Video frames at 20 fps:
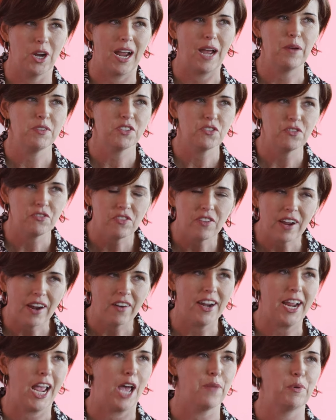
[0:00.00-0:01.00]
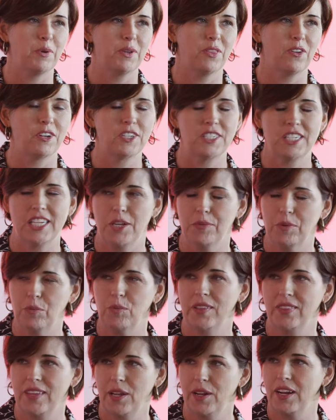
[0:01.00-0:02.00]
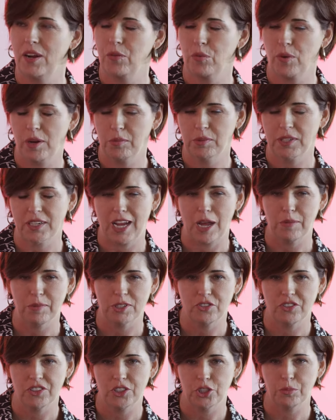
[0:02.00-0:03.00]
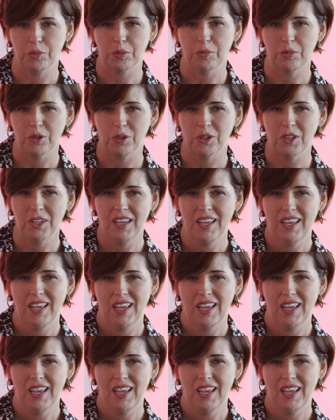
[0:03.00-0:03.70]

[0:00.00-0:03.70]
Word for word: I was very happy with our team and what they were able to accomplish for Super Bowl.